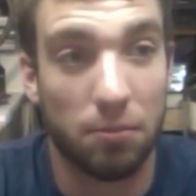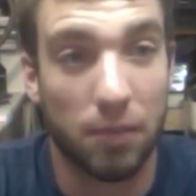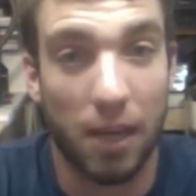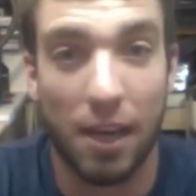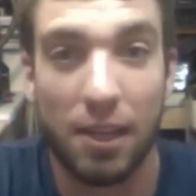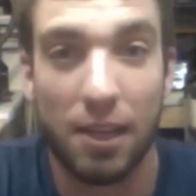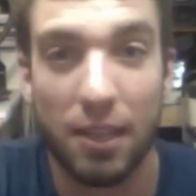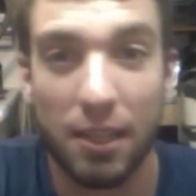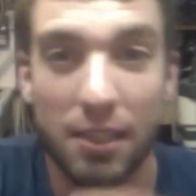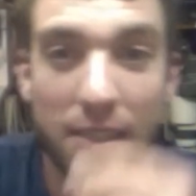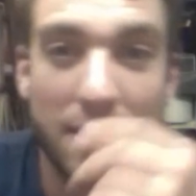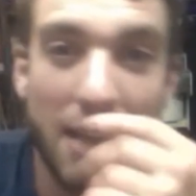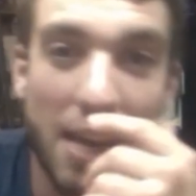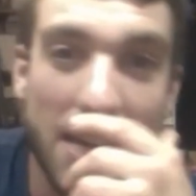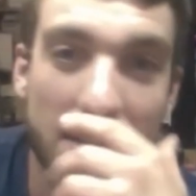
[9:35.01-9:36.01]
Kind of like the
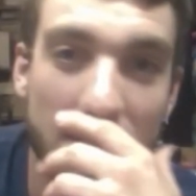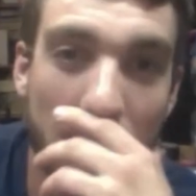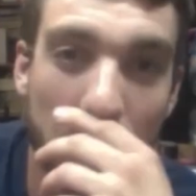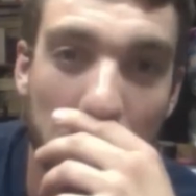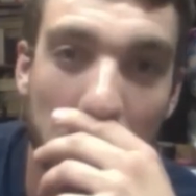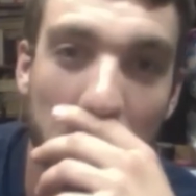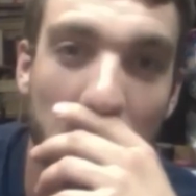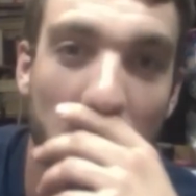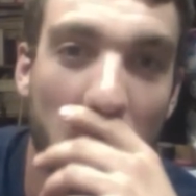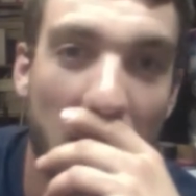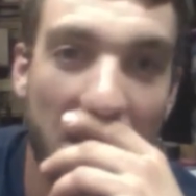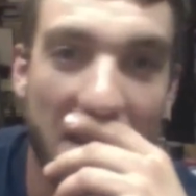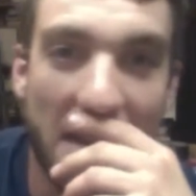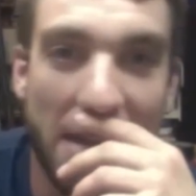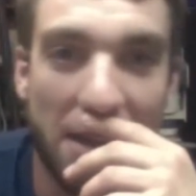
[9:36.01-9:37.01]
tangent I'm going to go
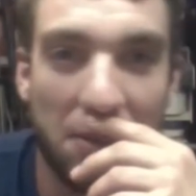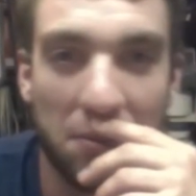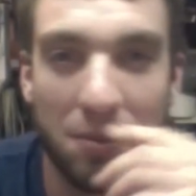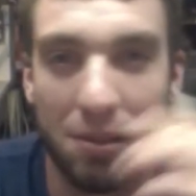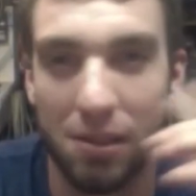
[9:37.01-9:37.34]
on now.